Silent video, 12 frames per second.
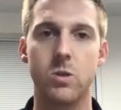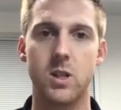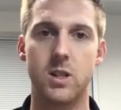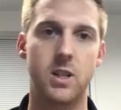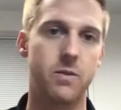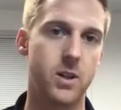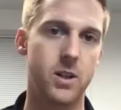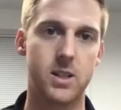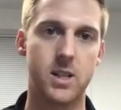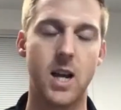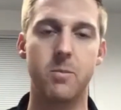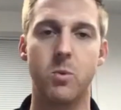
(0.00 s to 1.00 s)
and different
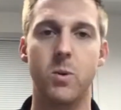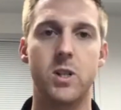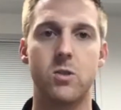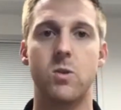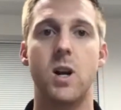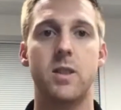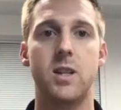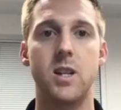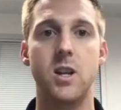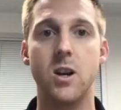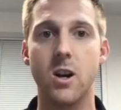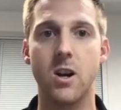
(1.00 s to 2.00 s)
time points throughout the
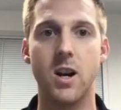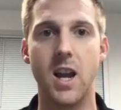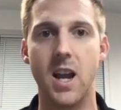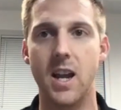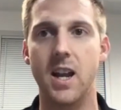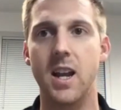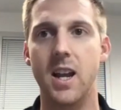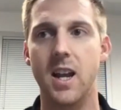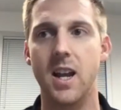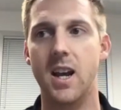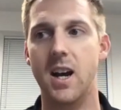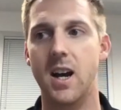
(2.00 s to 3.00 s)
year and
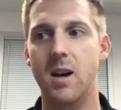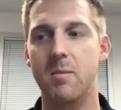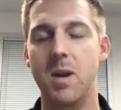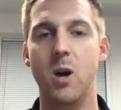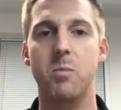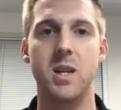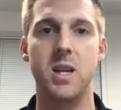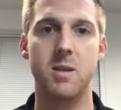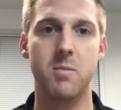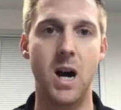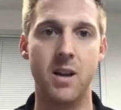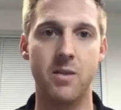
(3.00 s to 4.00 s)
um, helping
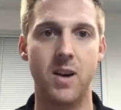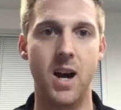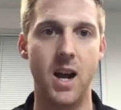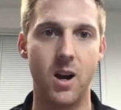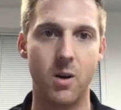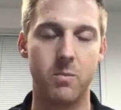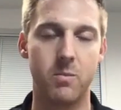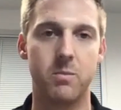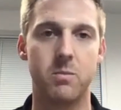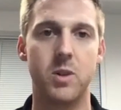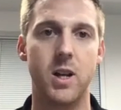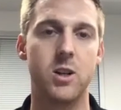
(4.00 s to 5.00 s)
modify our
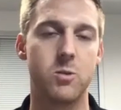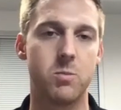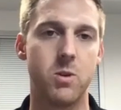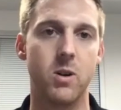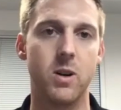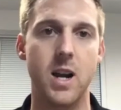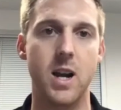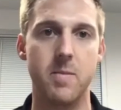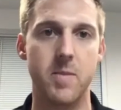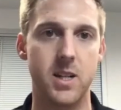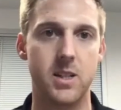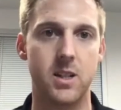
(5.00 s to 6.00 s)
players
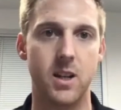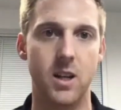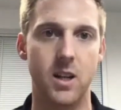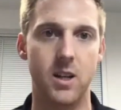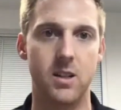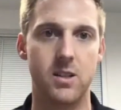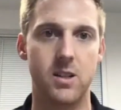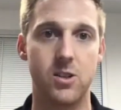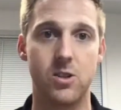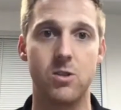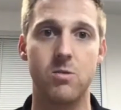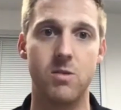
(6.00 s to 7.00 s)
programming to to
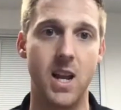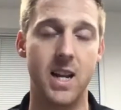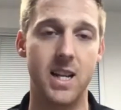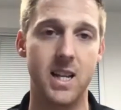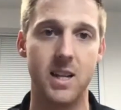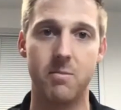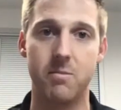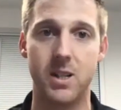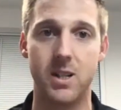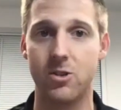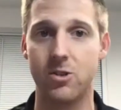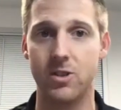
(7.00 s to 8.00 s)
suit any
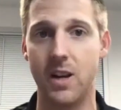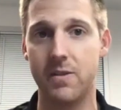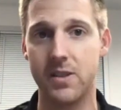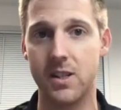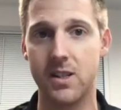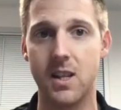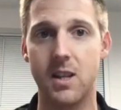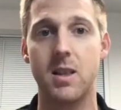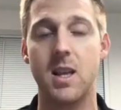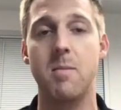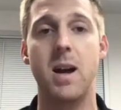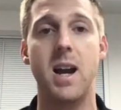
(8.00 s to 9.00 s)
potential deficits that
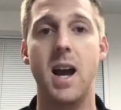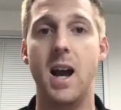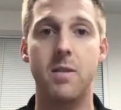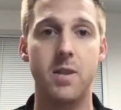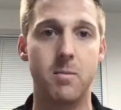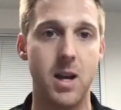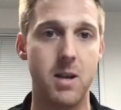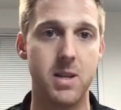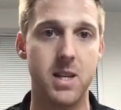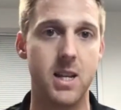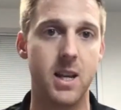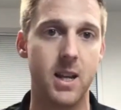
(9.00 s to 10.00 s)
they might have that might
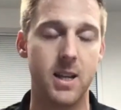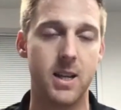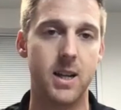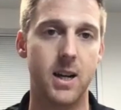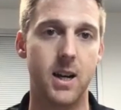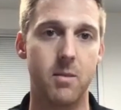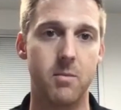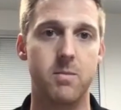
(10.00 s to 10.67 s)
be um,